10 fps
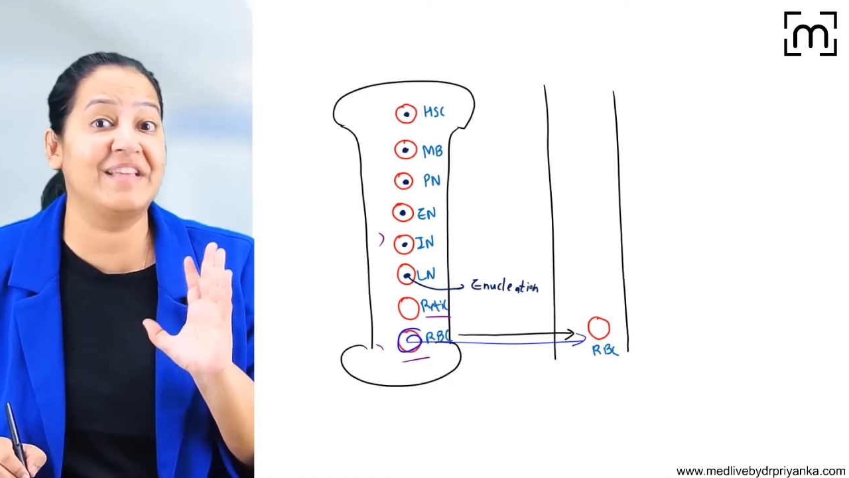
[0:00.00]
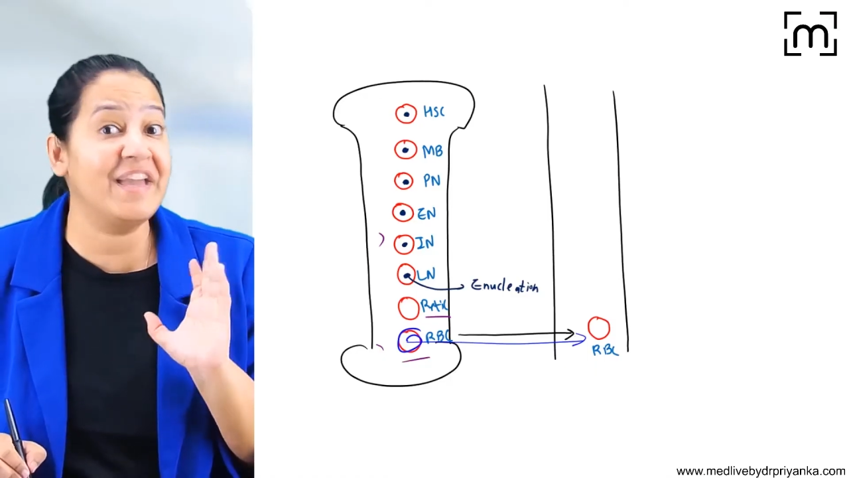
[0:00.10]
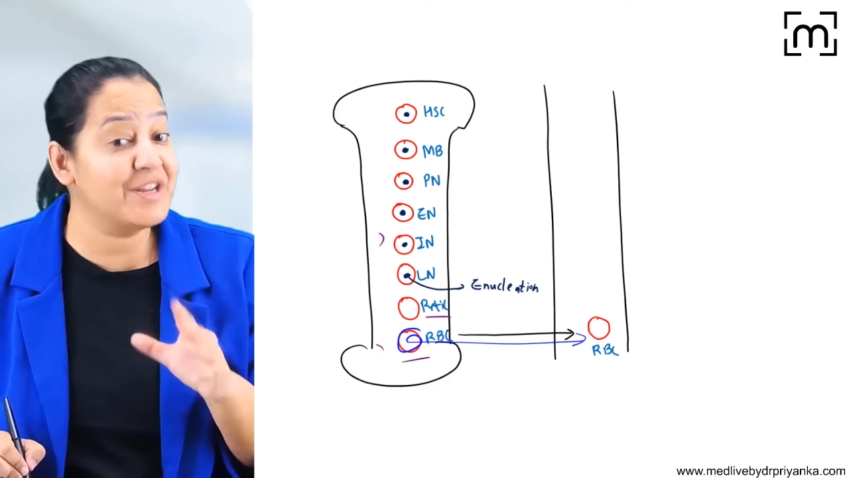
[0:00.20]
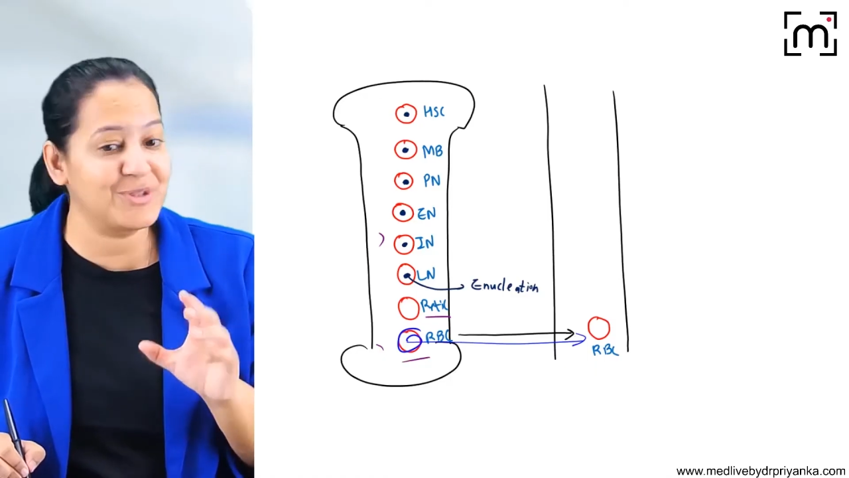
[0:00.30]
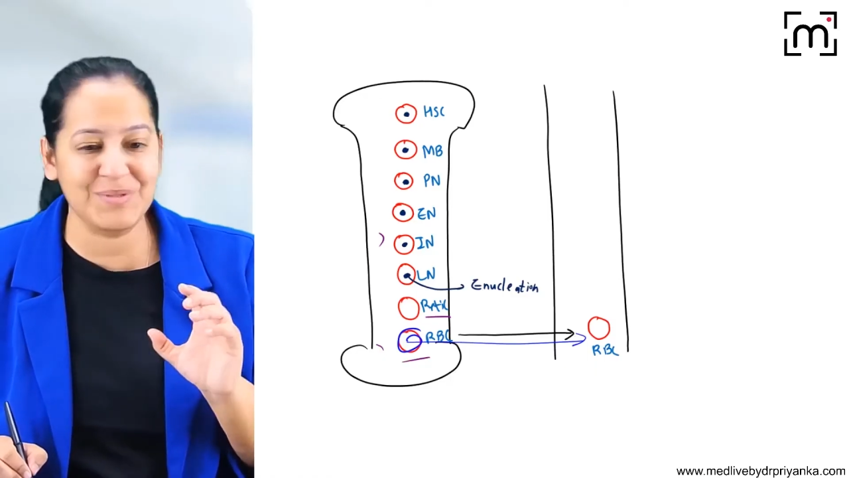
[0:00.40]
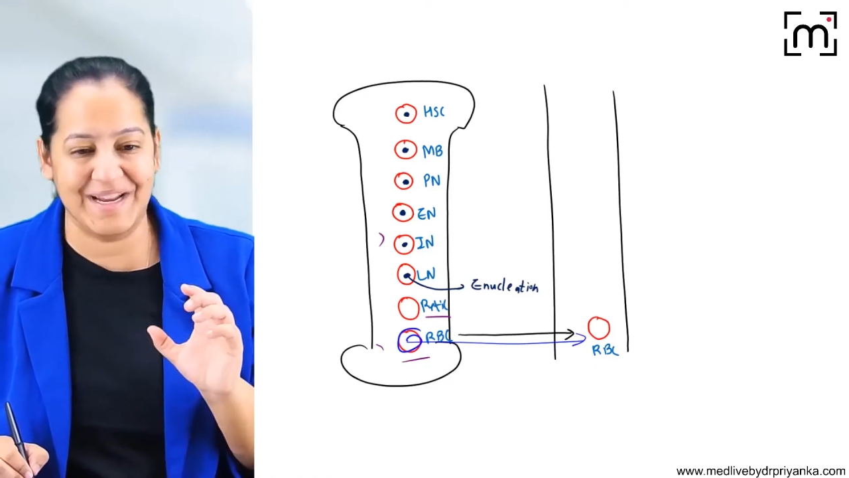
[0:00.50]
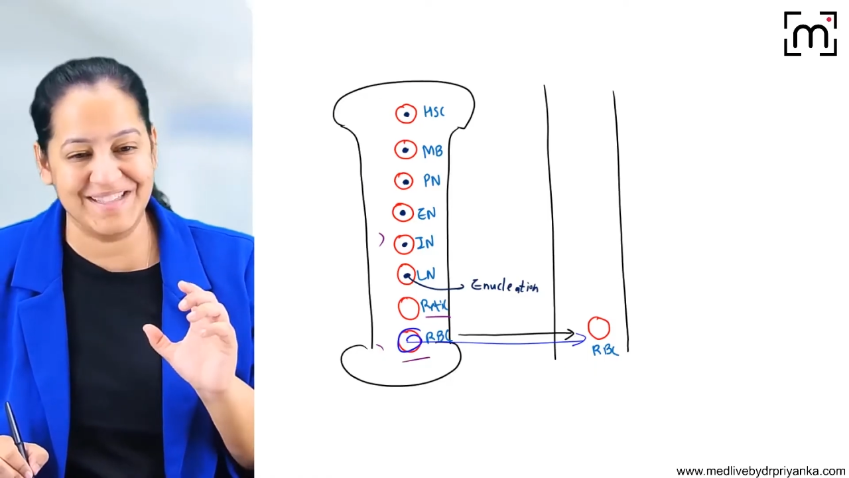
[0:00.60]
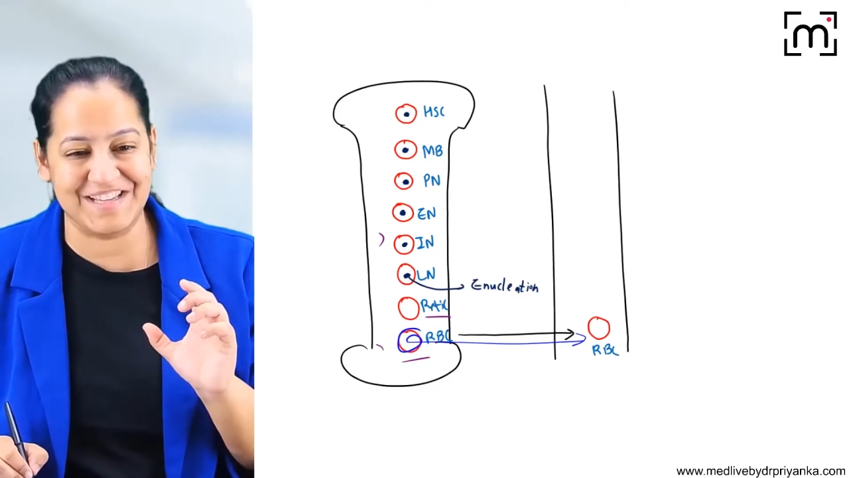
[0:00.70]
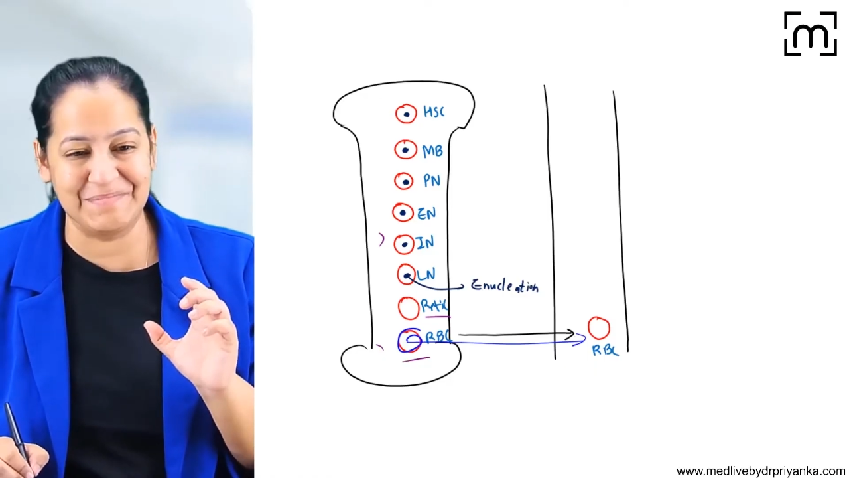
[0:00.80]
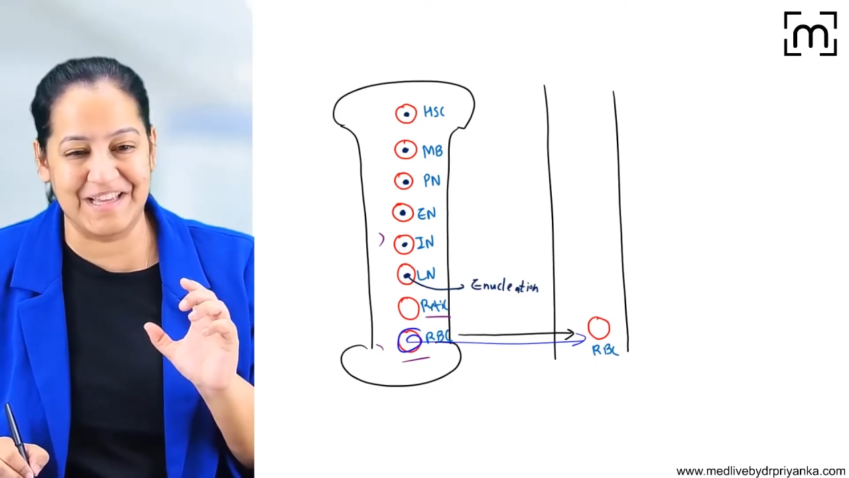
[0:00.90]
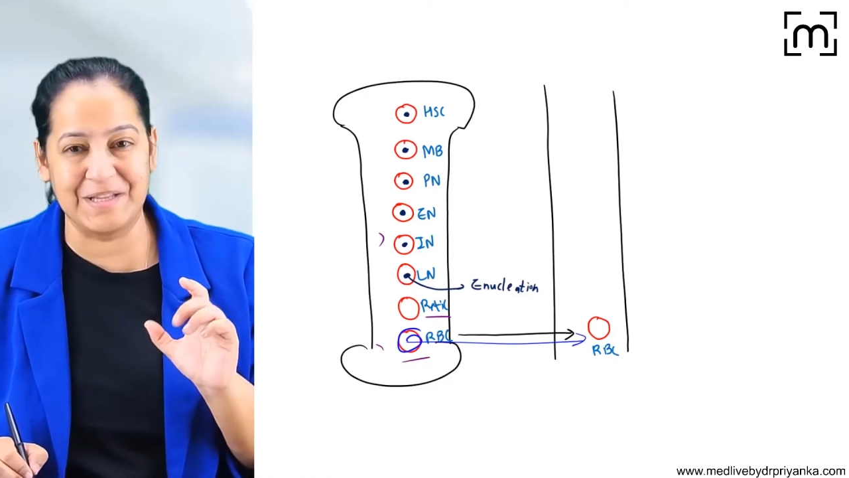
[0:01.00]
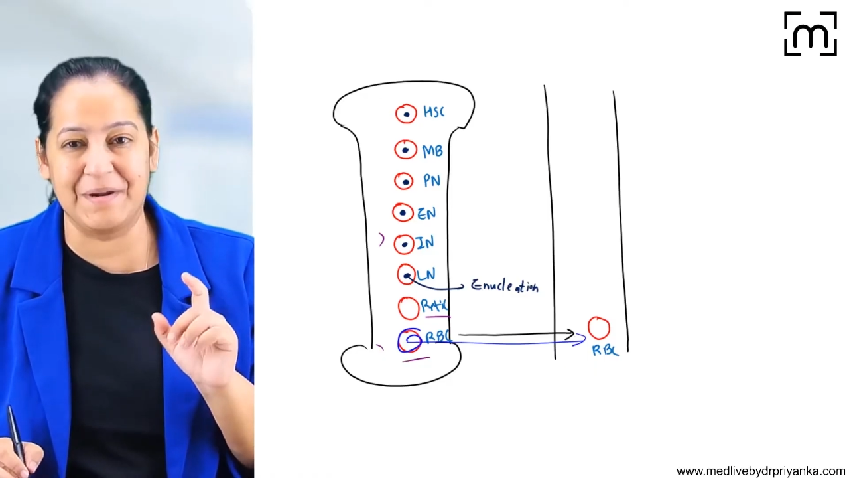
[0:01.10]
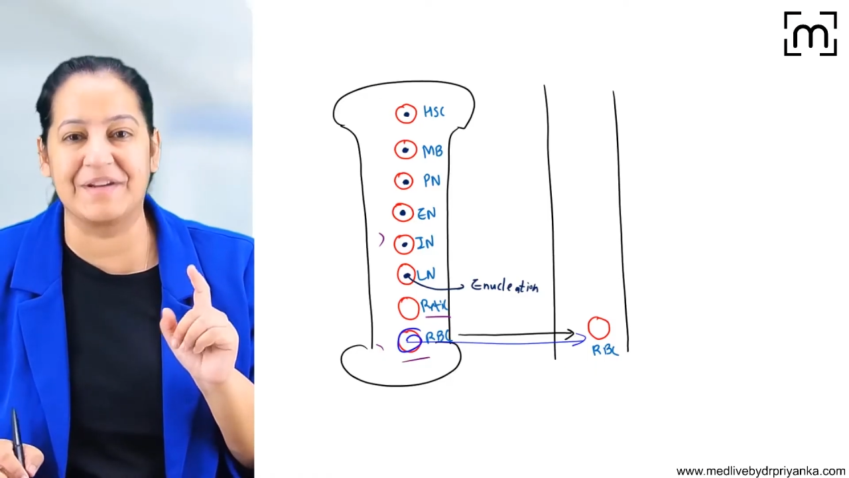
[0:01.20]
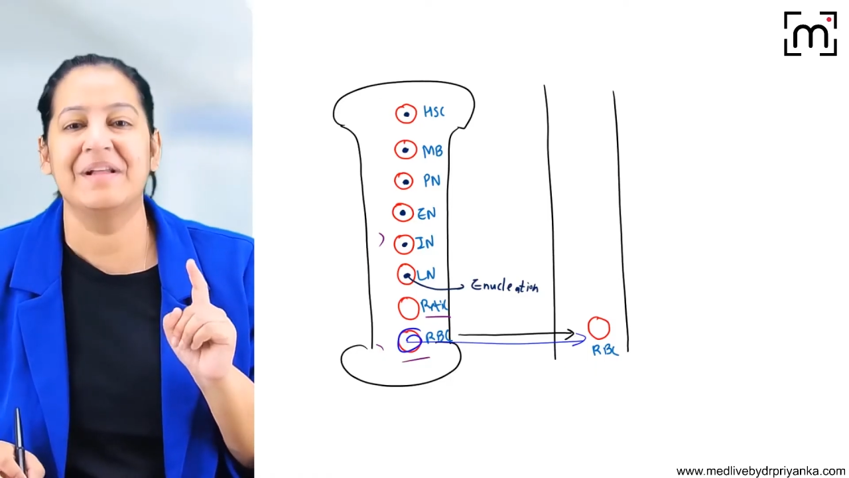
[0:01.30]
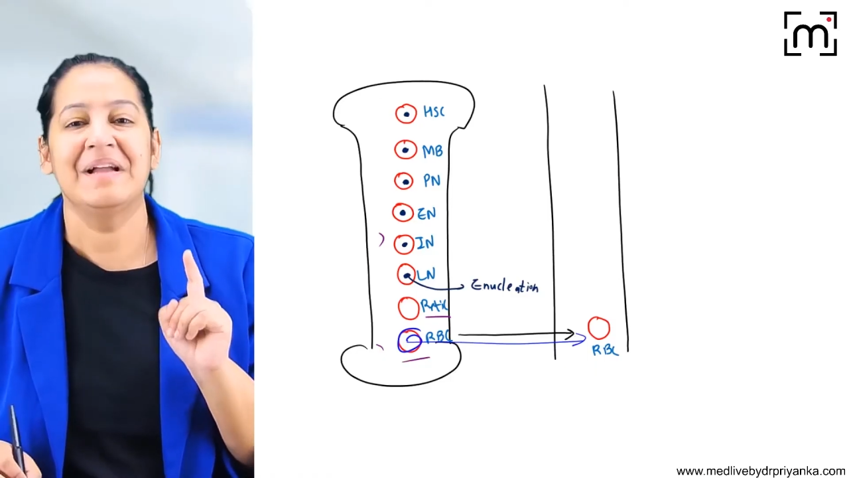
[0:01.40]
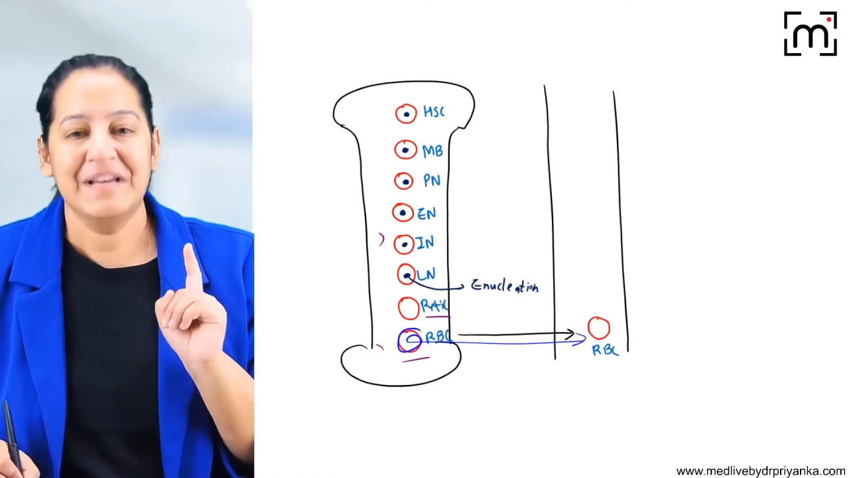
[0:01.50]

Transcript: the erythrocyte is coming in the blood.